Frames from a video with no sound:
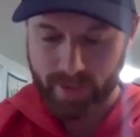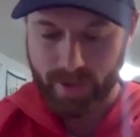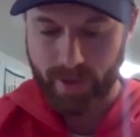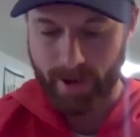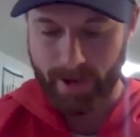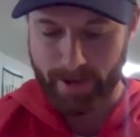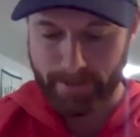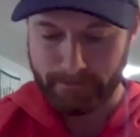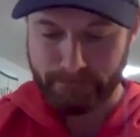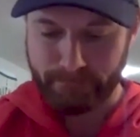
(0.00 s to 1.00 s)

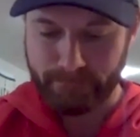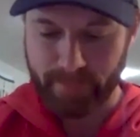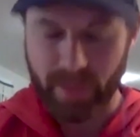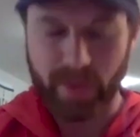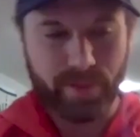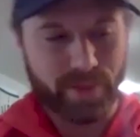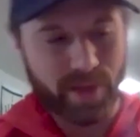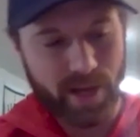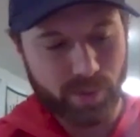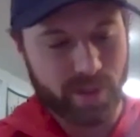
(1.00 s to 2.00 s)
Uh, the, the
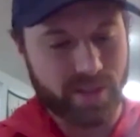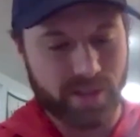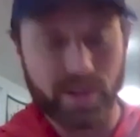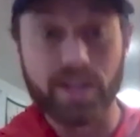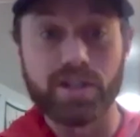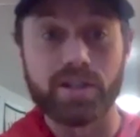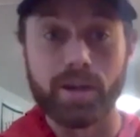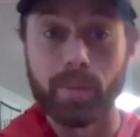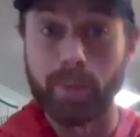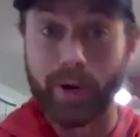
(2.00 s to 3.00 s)
next one is in relation to
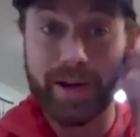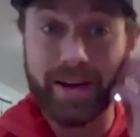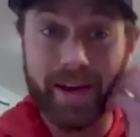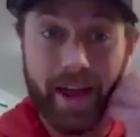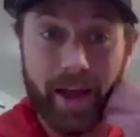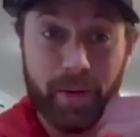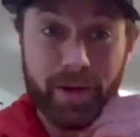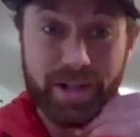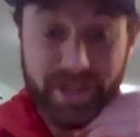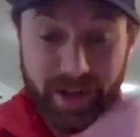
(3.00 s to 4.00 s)
your book, uh,
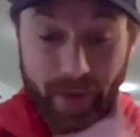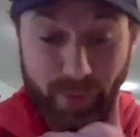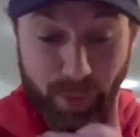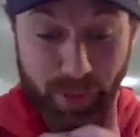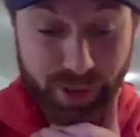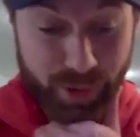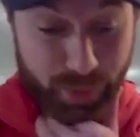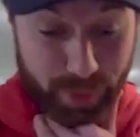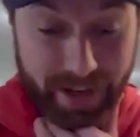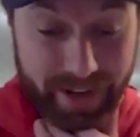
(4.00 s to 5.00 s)
which everyone should
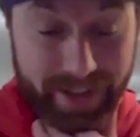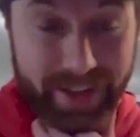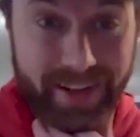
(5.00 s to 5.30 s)
read.